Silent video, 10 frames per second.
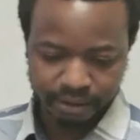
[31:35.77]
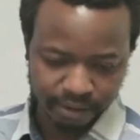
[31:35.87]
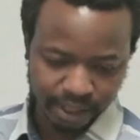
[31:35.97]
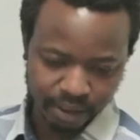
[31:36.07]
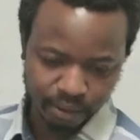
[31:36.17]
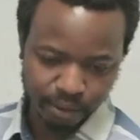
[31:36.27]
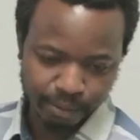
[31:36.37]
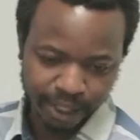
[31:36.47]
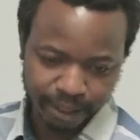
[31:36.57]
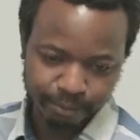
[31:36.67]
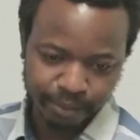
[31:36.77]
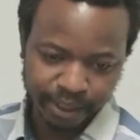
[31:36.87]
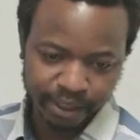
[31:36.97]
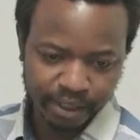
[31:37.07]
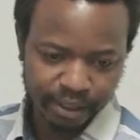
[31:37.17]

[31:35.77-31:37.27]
I can go back a bit.